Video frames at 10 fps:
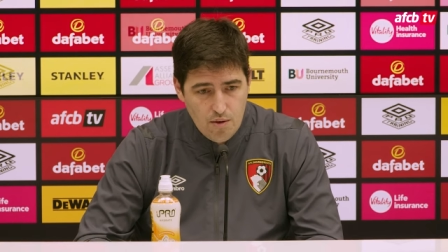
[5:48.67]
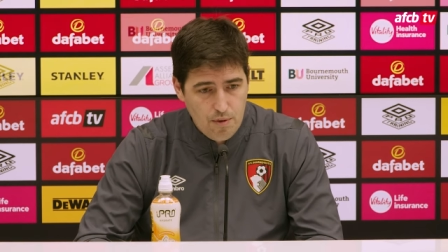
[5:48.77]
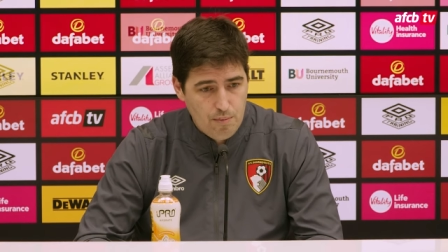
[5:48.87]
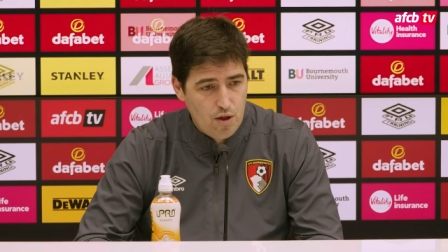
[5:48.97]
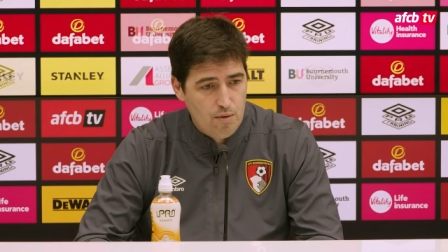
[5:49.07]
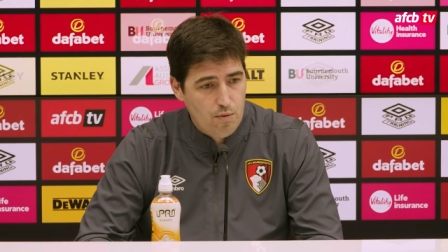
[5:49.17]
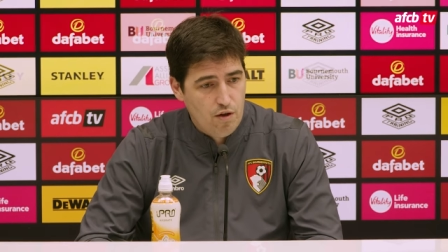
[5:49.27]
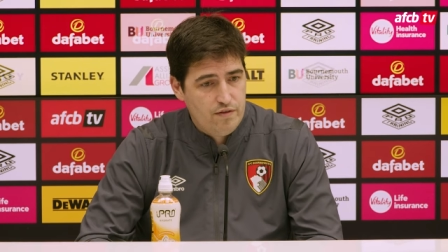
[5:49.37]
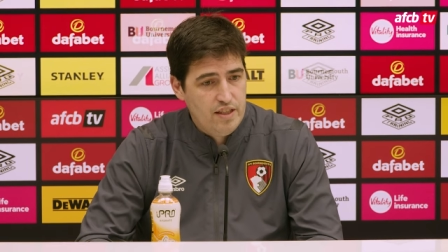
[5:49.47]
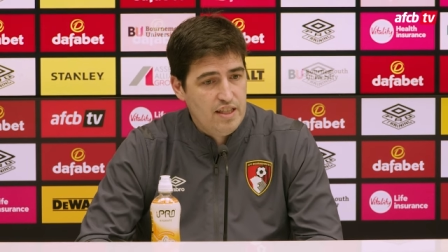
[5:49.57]
people
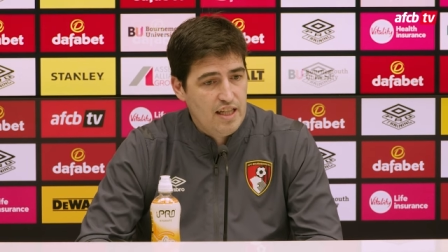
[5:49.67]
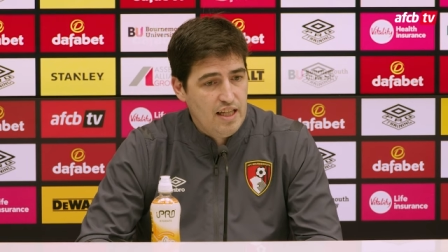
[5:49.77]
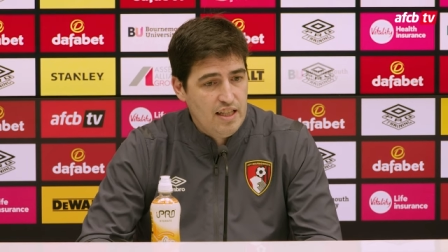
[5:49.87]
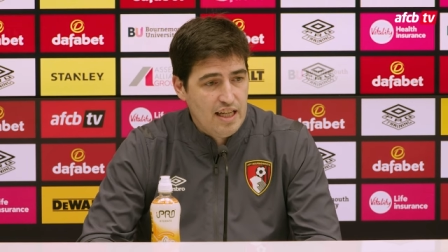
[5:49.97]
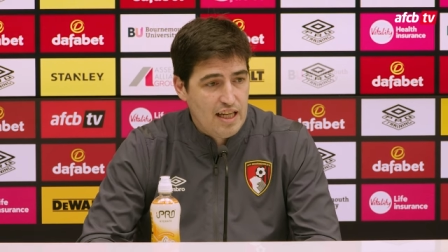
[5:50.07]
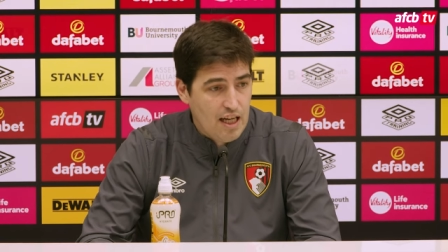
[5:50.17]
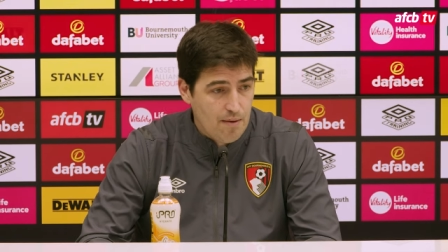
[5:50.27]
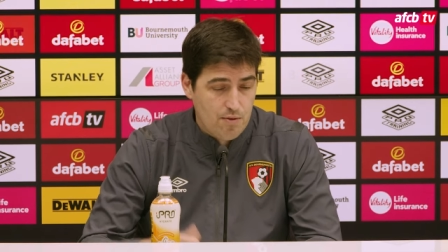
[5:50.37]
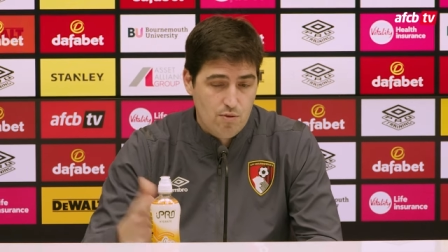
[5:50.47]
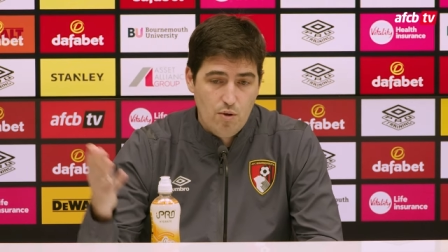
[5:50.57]
involved in the
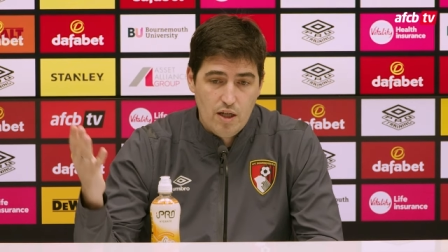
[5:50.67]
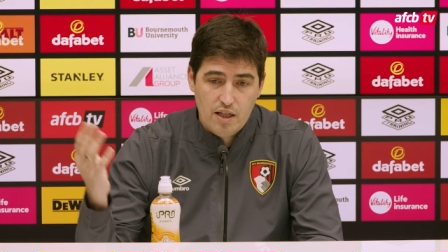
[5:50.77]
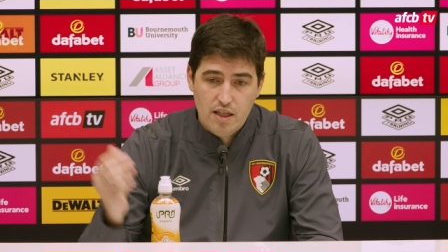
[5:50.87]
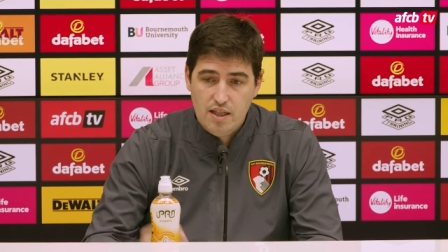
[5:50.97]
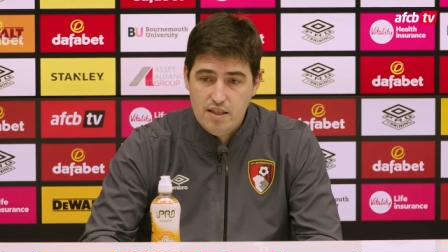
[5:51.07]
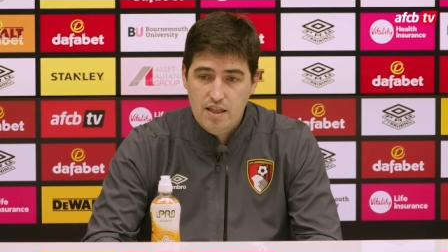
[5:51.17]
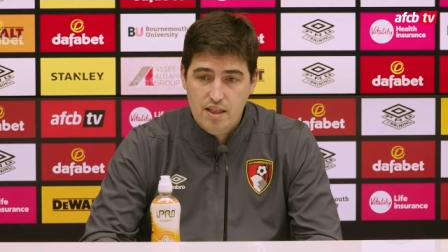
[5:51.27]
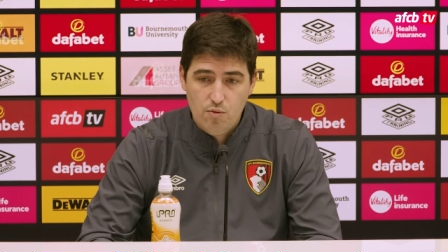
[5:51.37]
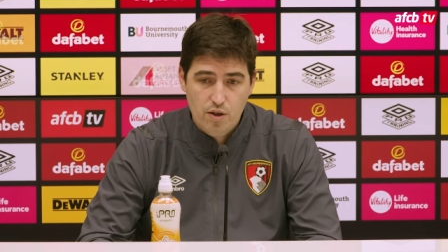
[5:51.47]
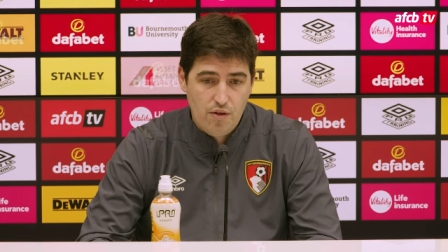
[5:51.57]
club who are
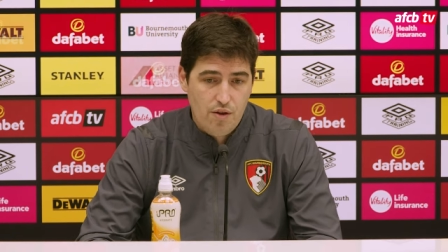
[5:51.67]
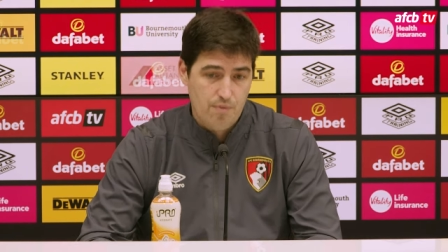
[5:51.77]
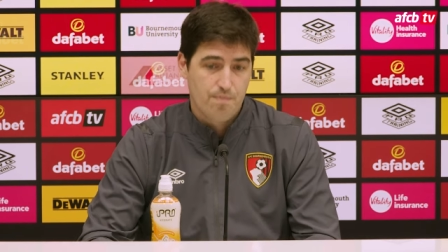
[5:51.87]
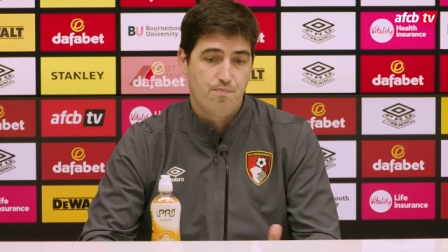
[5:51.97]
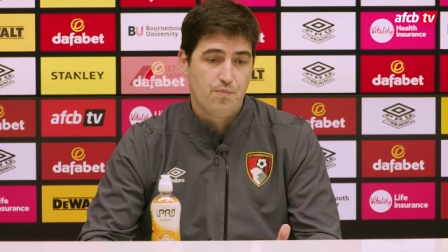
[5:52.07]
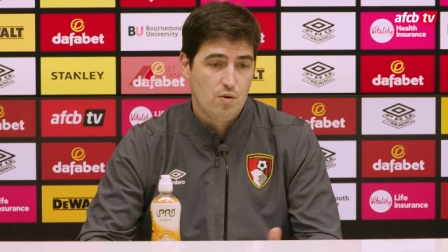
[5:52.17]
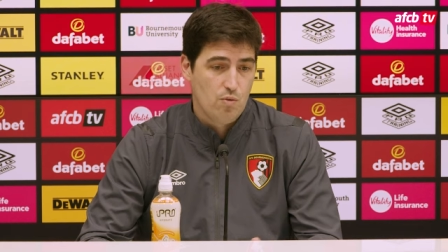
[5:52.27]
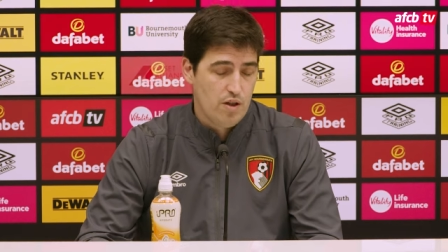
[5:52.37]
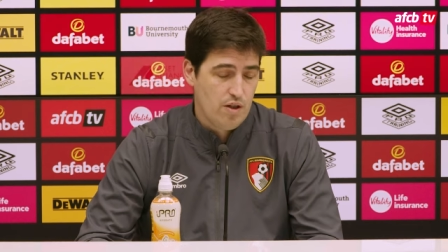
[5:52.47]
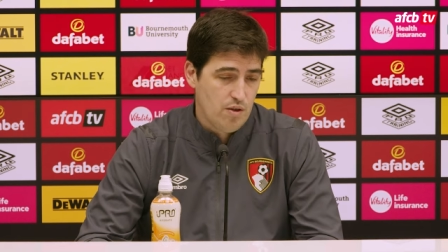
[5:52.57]
dealing with
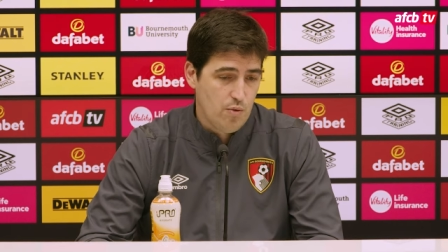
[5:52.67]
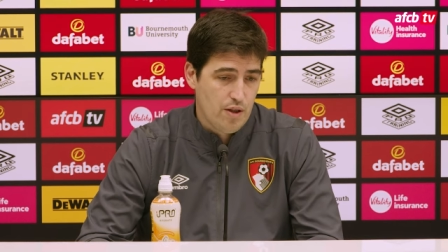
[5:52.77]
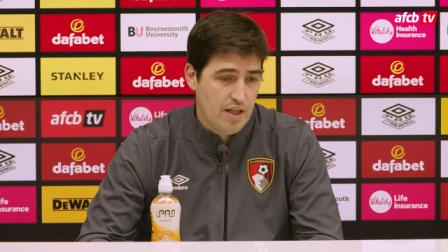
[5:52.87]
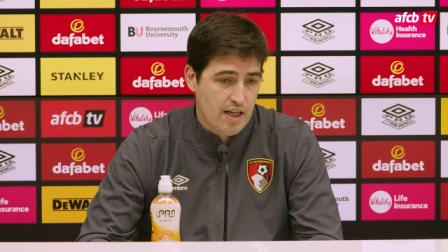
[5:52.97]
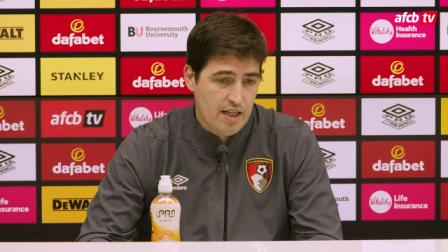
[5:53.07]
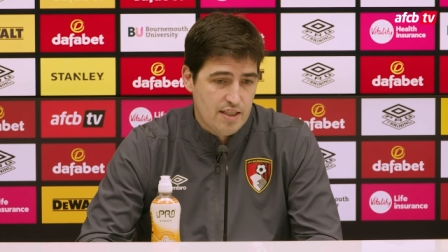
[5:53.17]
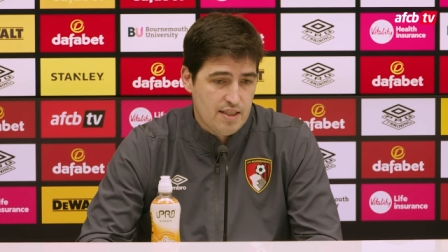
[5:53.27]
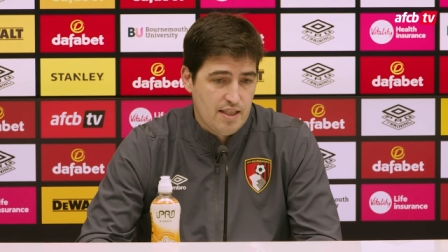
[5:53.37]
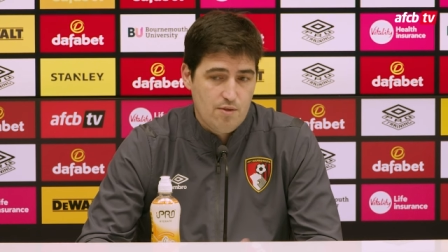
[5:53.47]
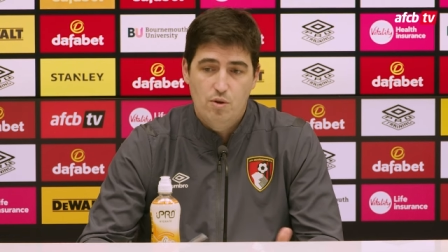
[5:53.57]
the
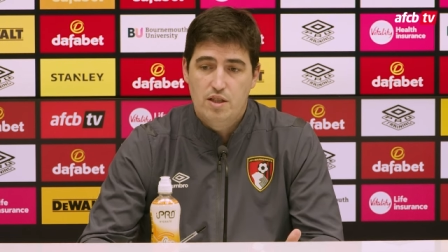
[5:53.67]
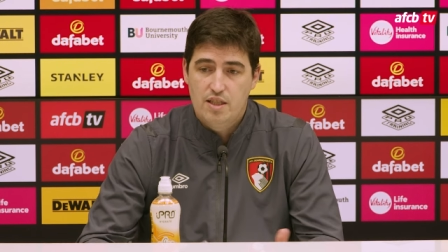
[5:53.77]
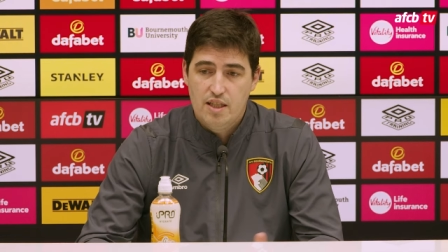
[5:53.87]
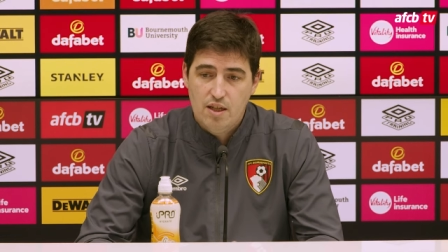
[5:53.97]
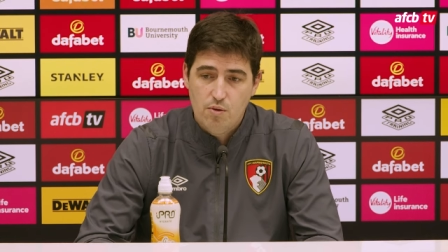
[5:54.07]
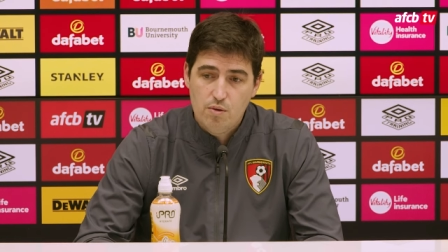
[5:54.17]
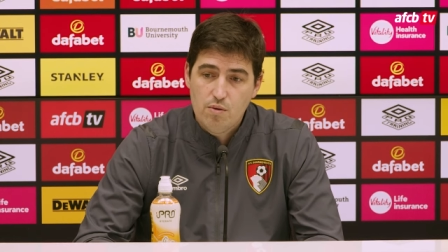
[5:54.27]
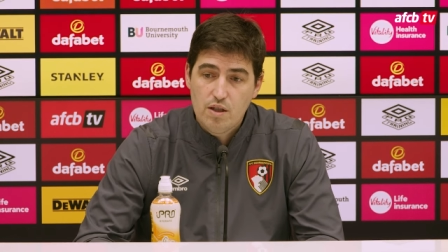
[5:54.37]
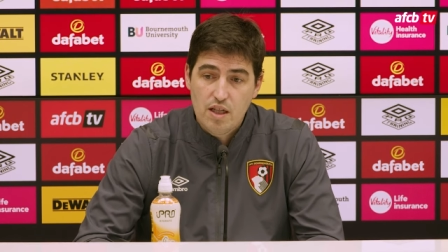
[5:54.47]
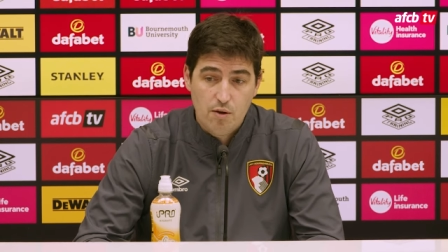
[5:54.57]
rest, and we'll see how
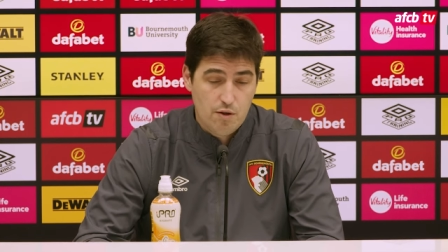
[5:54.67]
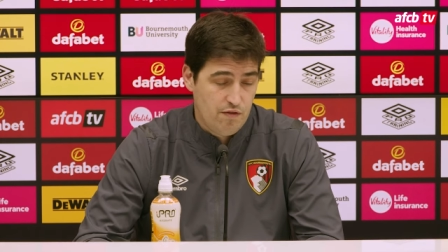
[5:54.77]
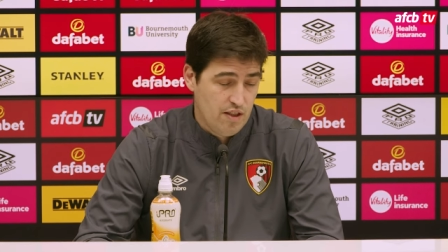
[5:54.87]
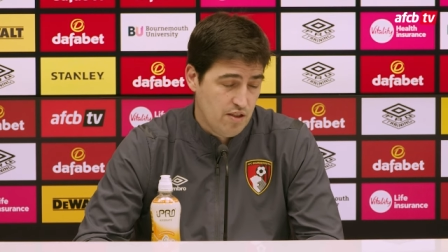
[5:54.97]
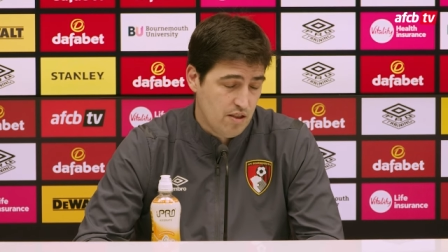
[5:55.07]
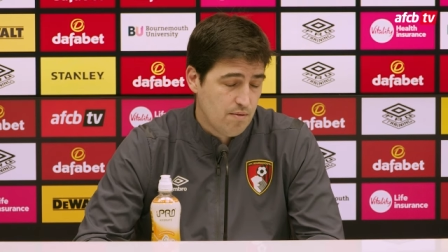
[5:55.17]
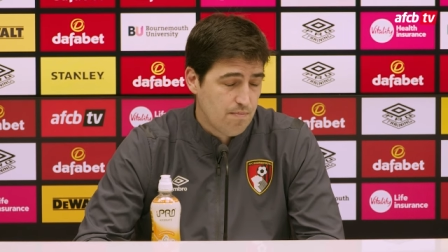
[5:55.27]
it finishes.